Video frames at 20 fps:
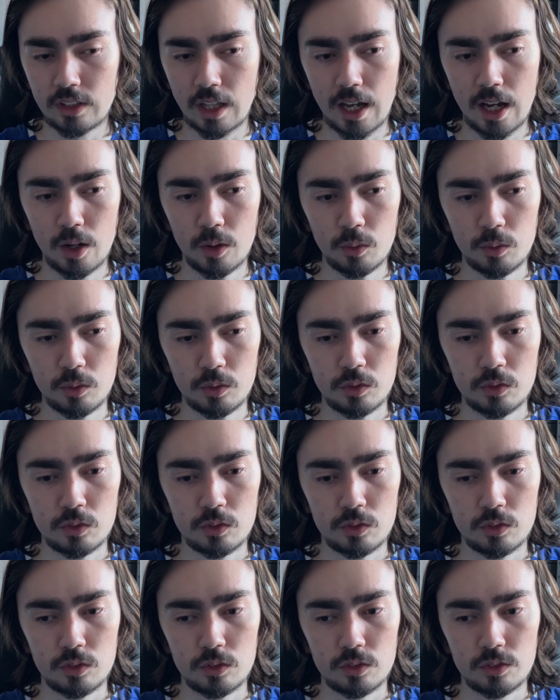how
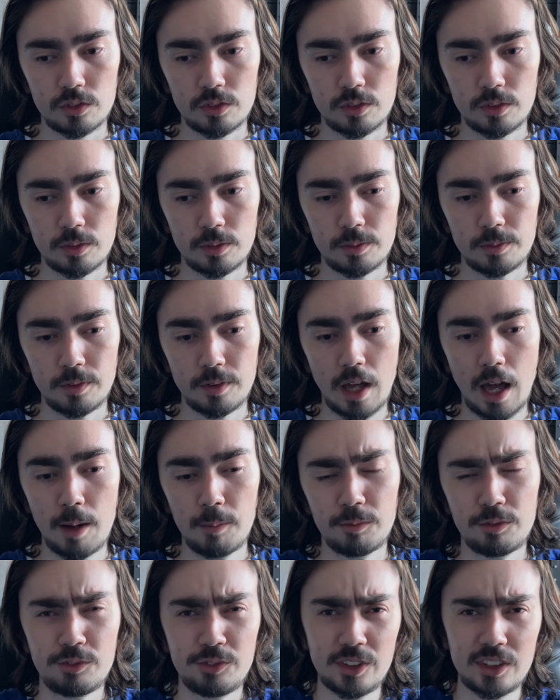
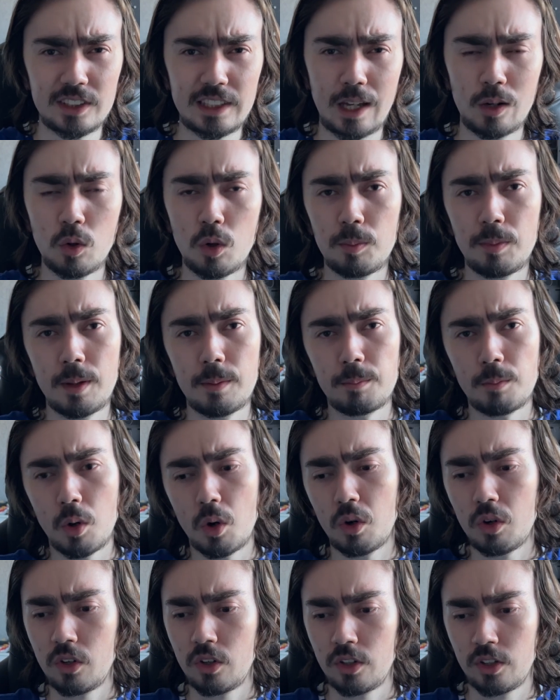I'm filling out a bit
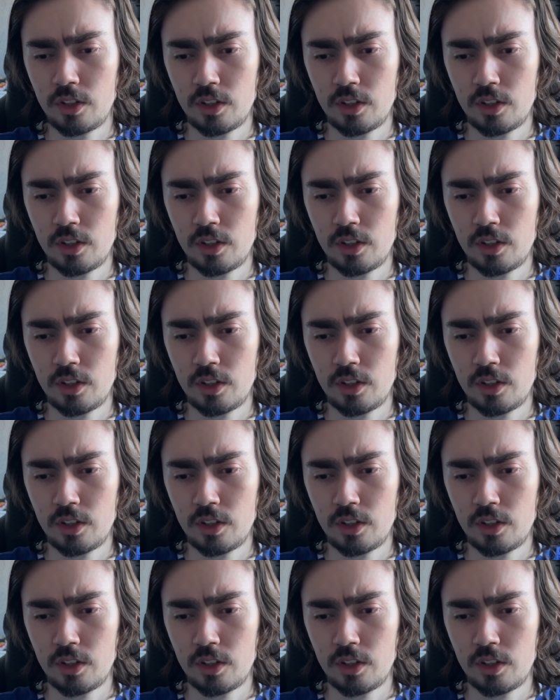more,